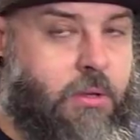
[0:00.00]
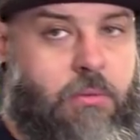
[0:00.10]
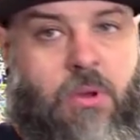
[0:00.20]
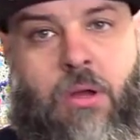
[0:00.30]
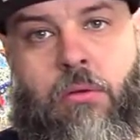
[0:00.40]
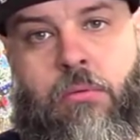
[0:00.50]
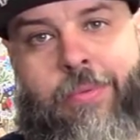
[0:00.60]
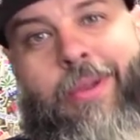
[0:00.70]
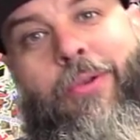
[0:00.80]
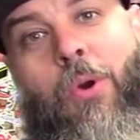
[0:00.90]
Well,
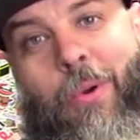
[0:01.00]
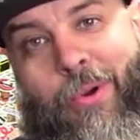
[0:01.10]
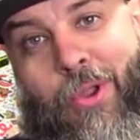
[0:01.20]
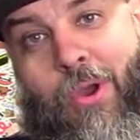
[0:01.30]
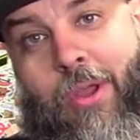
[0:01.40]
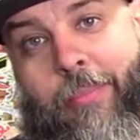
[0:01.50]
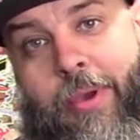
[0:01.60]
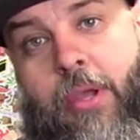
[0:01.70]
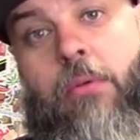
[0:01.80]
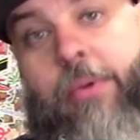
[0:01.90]
we don't know what we're doing,
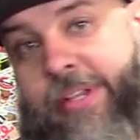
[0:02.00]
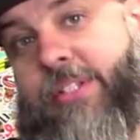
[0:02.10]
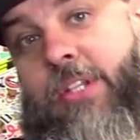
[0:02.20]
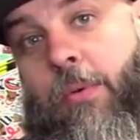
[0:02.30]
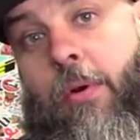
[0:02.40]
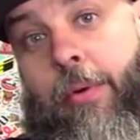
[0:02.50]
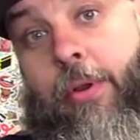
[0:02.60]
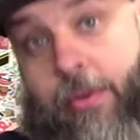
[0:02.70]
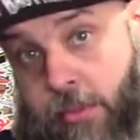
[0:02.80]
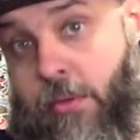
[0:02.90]
but we can see what we're
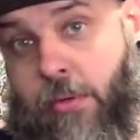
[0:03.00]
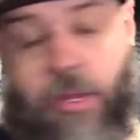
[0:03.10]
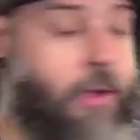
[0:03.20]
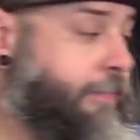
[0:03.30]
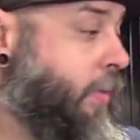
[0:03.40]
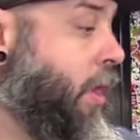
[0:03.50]
doing, okay?